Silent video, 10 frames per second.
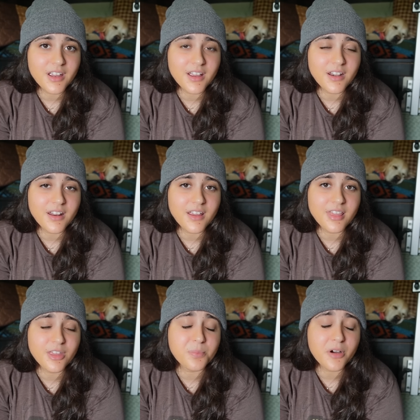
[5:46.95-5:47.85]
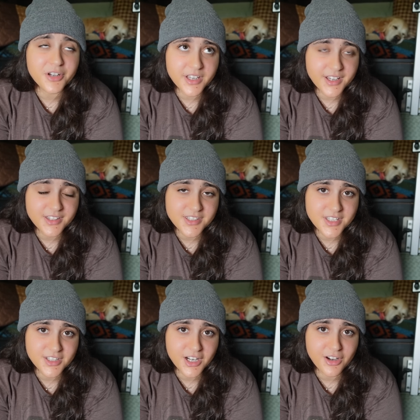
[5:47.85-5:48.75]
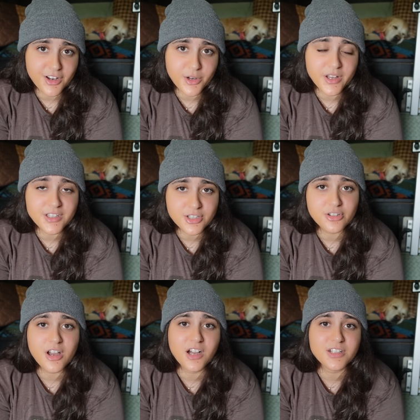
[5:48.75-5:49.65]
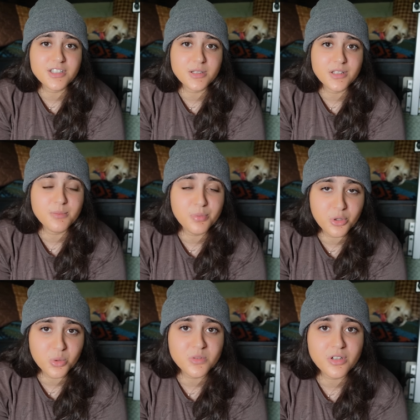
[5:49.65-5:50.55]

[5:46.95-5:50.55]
and the pudding in this scenario is your dog's poop.